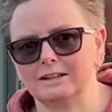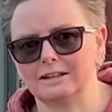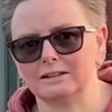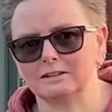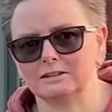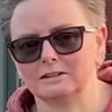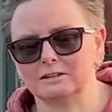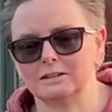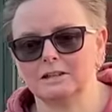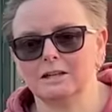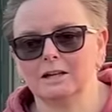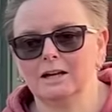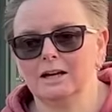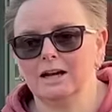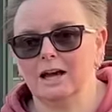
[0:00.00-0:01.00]
days.
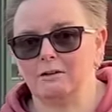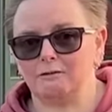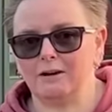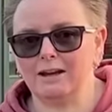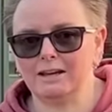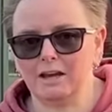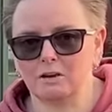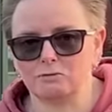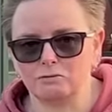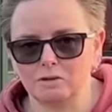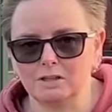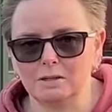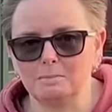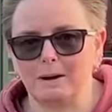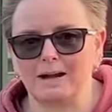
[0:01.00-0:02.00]
If I get a
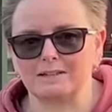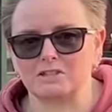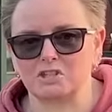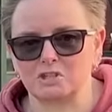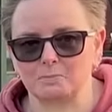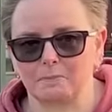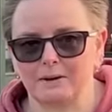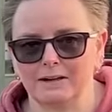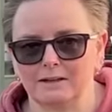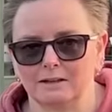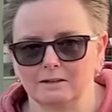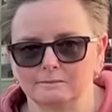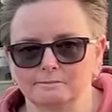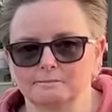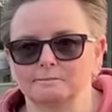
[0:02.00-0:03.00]
really bad spring,